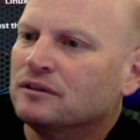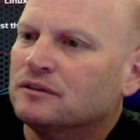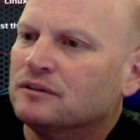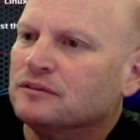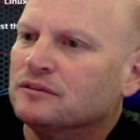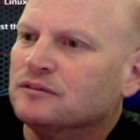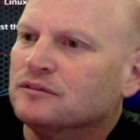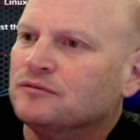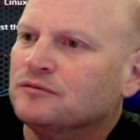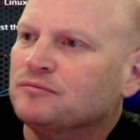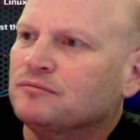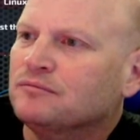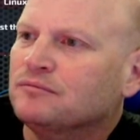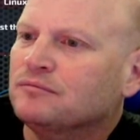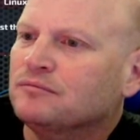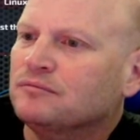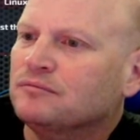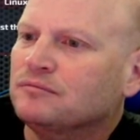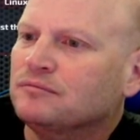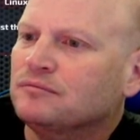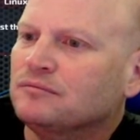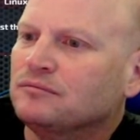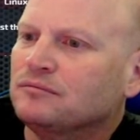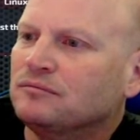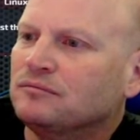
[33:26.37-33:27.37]
would... mm
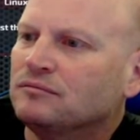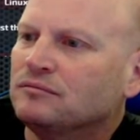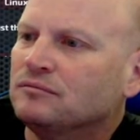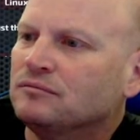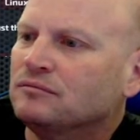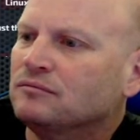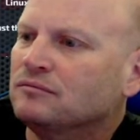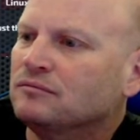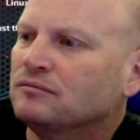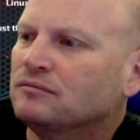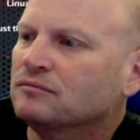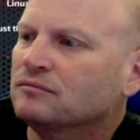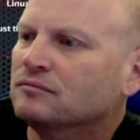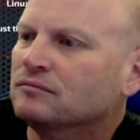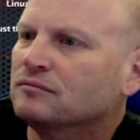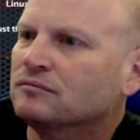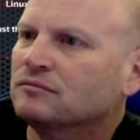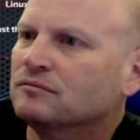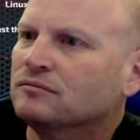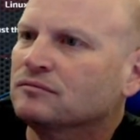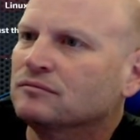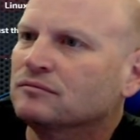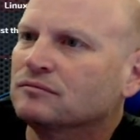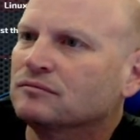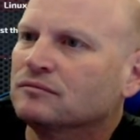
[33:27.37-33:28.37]

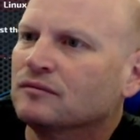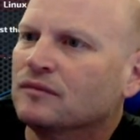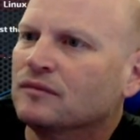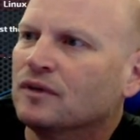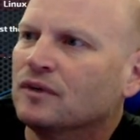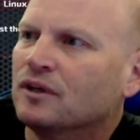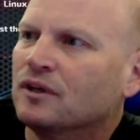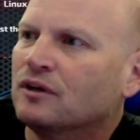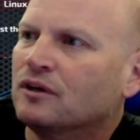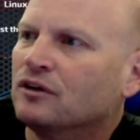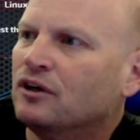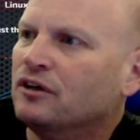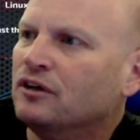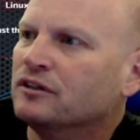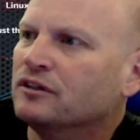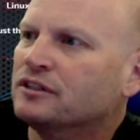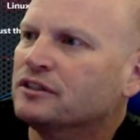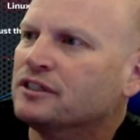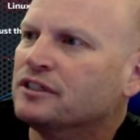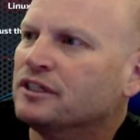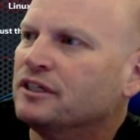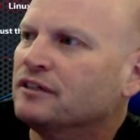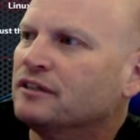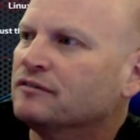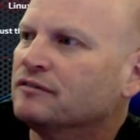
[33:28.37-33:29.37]
-hmm.
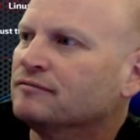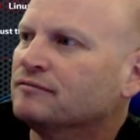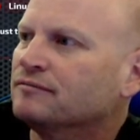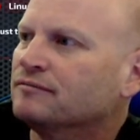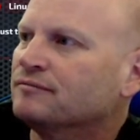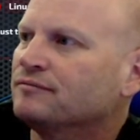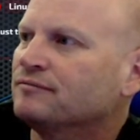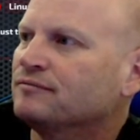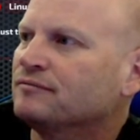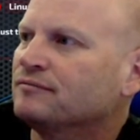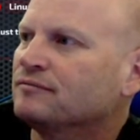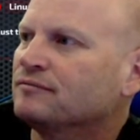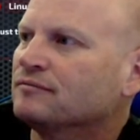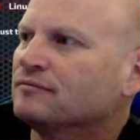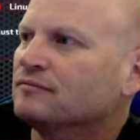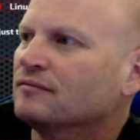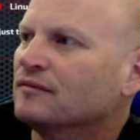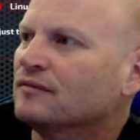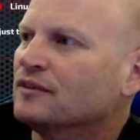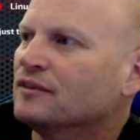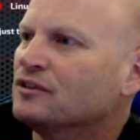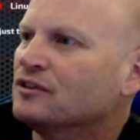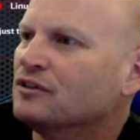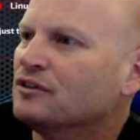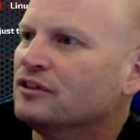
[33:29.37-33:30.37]
Currency.
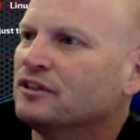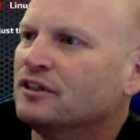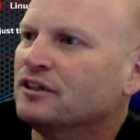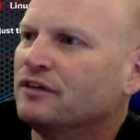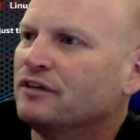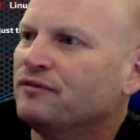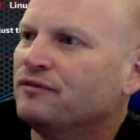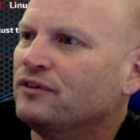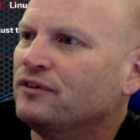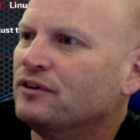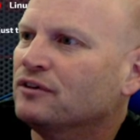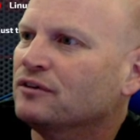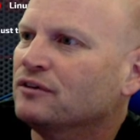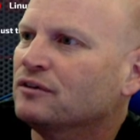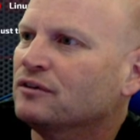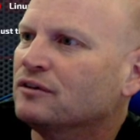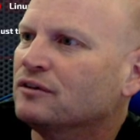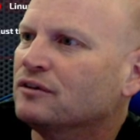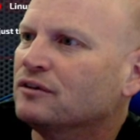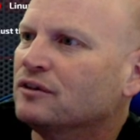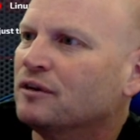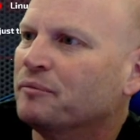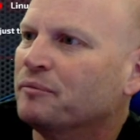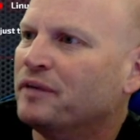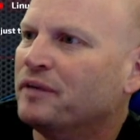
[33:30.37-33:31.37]
Sir Goodenough, you're
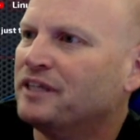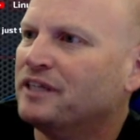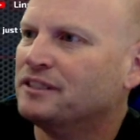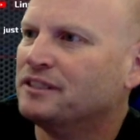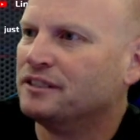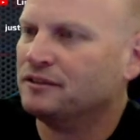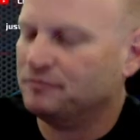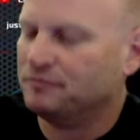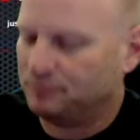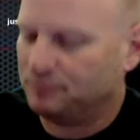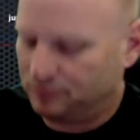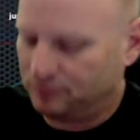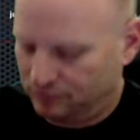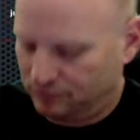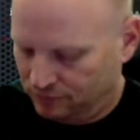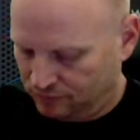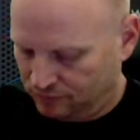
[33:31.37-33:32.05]
amazing.